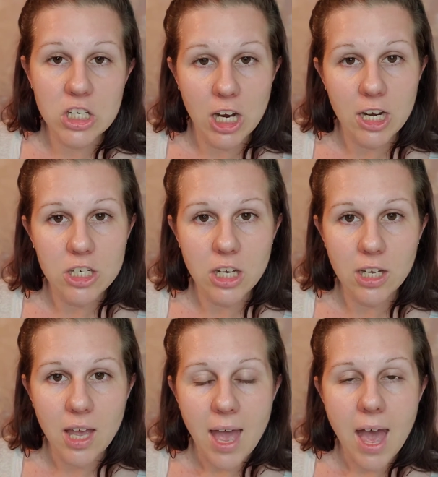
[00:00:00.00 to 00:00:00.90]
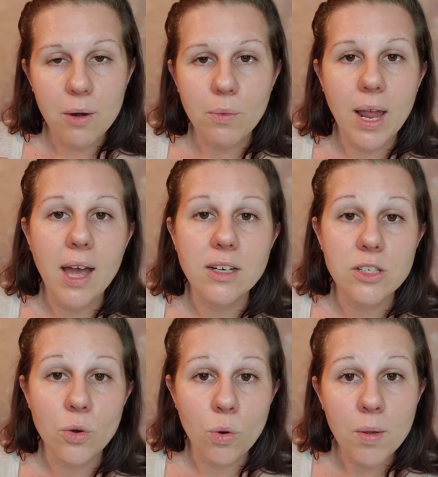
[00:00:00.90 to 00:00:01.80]
changing and
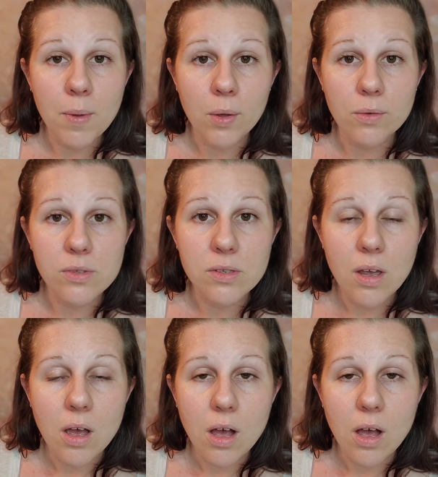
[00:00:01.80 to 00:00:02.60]
reacting to hormones.